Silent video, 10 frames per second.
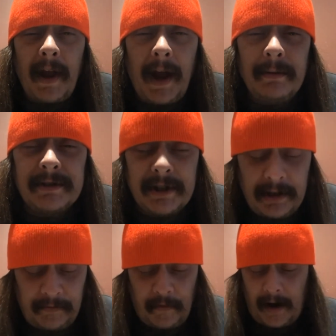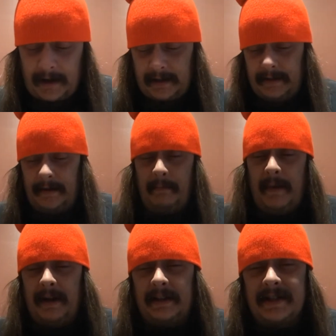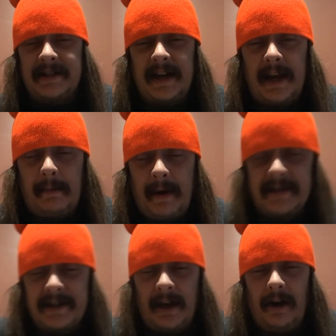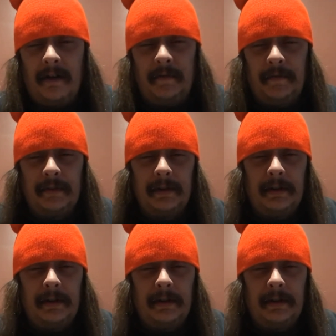I was gonna fucking make the steak myself